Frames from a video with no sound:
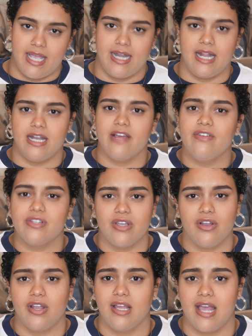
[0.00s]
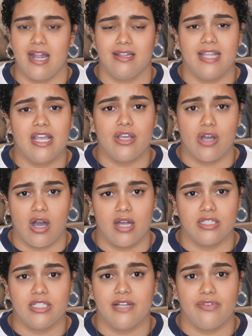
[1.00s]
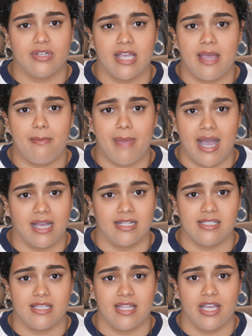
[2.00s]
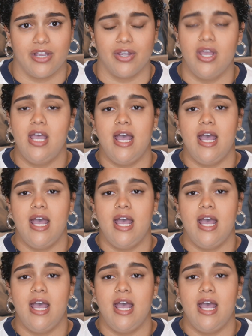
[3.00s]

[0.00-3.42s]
And I never saw her again, thank God. She never came back into there.